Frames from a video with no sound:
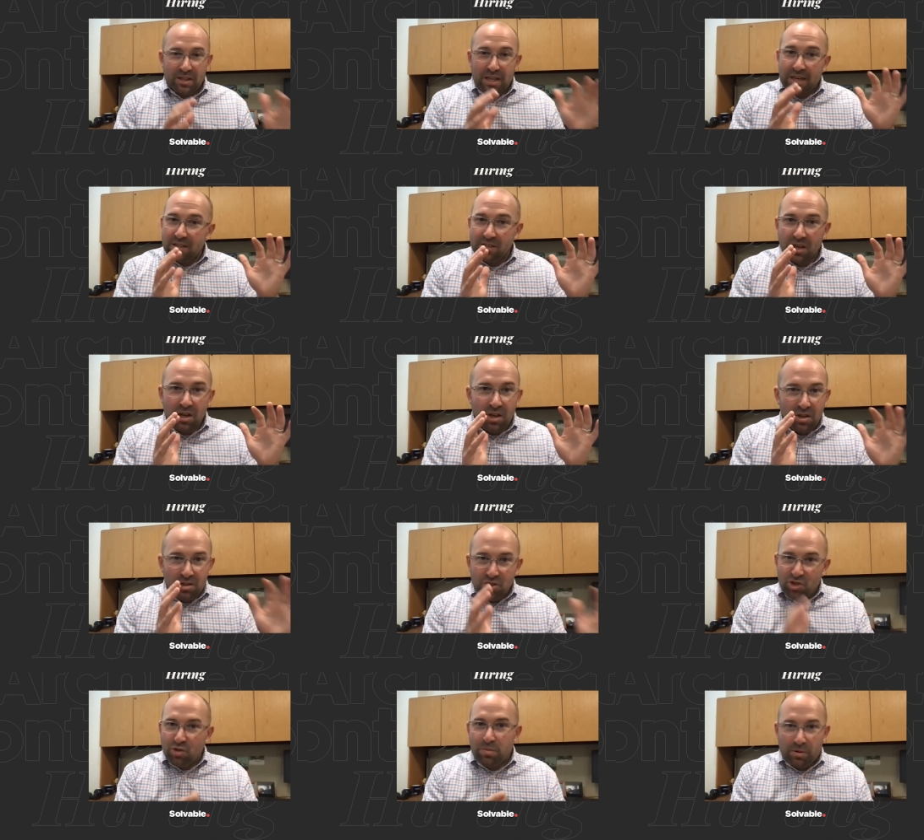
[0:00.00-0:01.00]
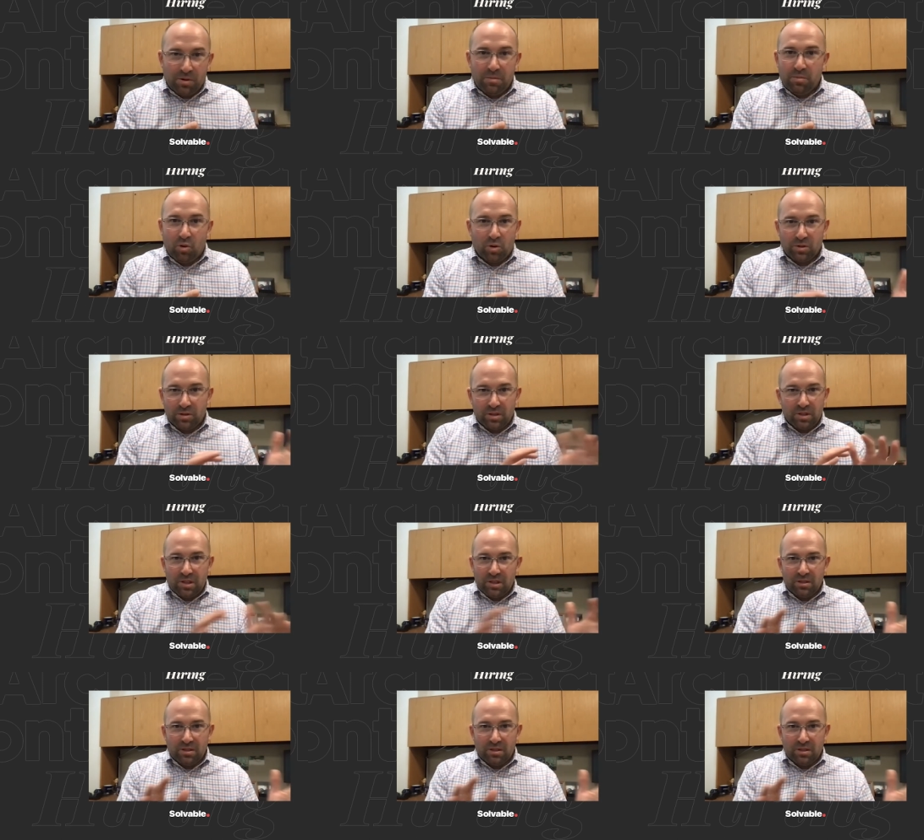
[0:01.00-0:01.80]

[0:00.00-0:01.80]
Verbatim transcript: and that is super important.